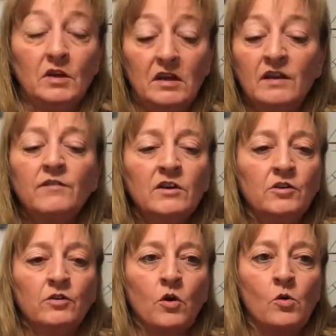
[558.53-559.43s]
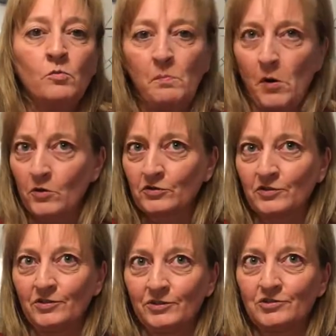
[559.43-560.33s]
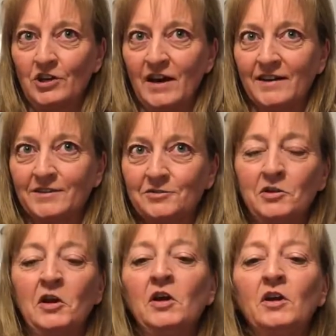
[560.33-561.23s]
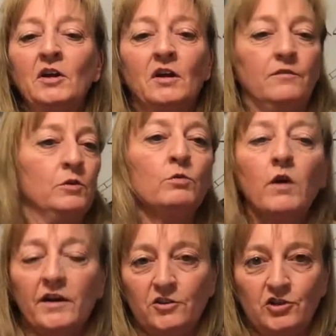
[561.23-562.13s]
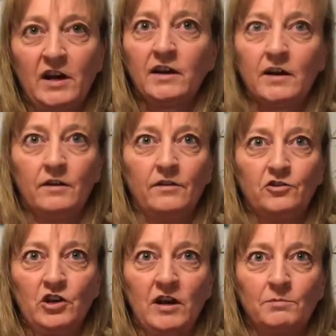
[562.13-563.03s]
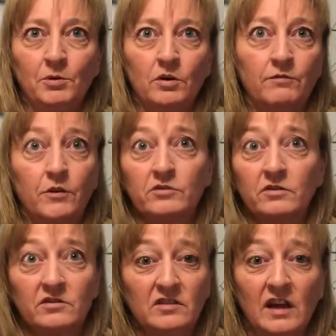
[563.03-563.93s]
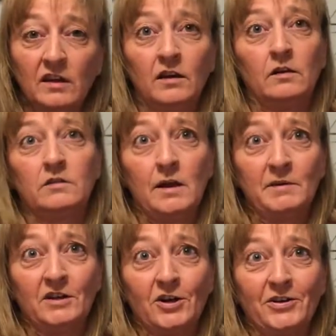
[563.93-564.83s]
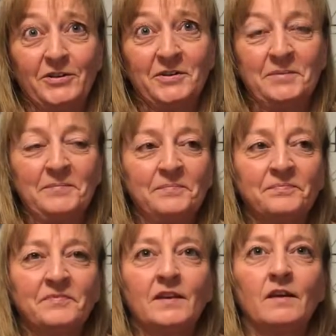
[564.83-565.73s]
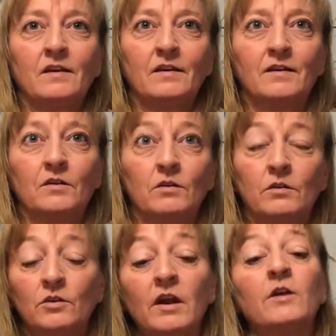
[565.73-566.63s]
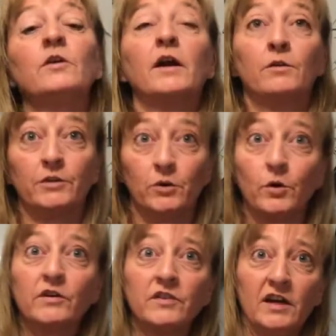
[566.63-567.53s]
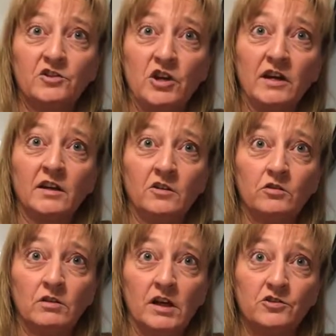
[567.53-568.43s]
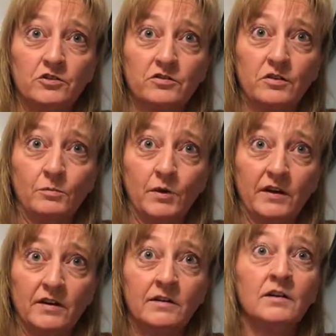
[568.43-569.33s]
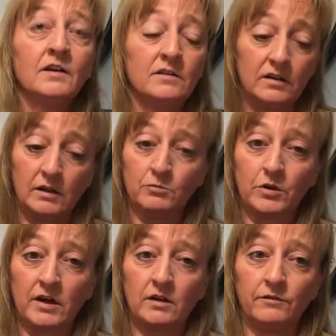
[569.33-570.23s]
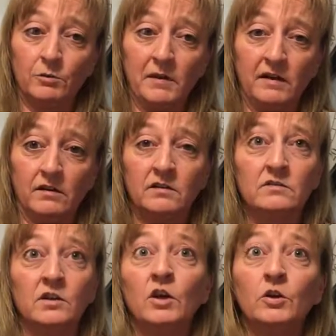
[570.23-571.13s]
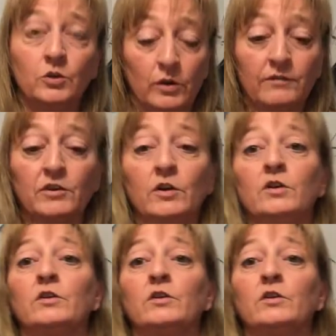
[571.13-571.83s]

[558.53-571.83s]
even your own personal checks, if you write a check out of the checkbook versus scanning your debit card, now you got to record that check in your ledger somewhere to keep track of your balance. You have to